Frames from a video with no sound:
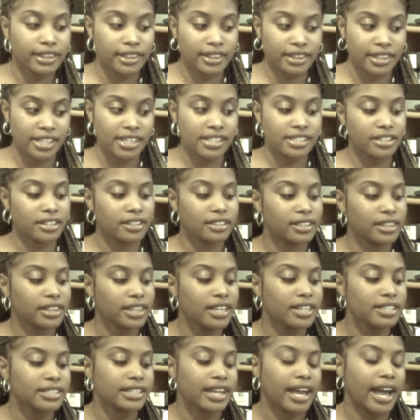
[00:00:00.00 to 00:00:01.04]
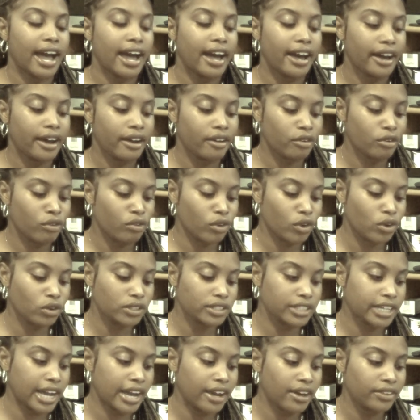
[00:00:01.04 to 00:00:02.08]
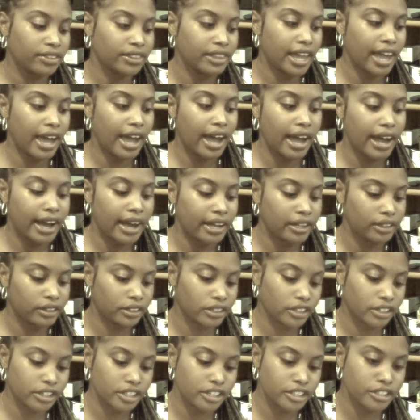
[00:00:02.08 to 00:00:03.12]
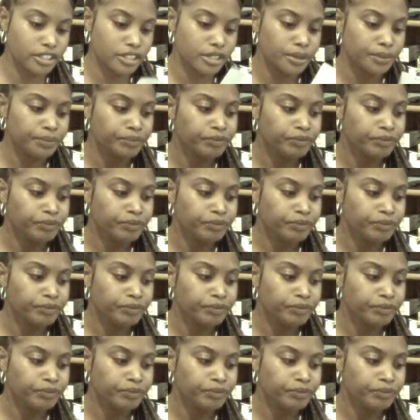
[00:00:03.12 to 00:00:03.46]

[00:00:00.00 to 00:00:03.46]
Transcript: these are things that I wrote down that I learned.